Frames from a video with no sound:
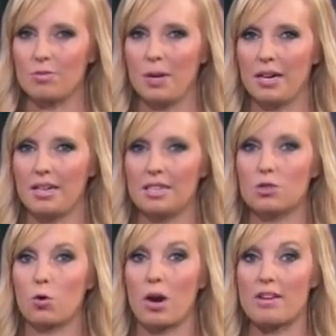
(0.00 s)
but it's
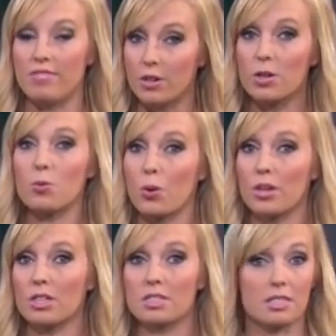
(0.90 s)
for a very
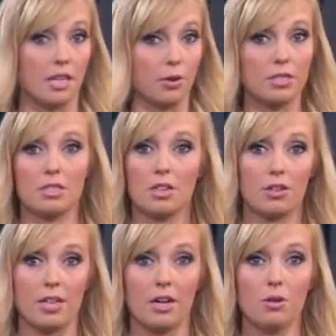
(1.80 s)
real and scary
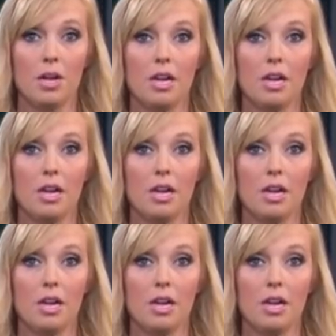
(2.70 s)
scenario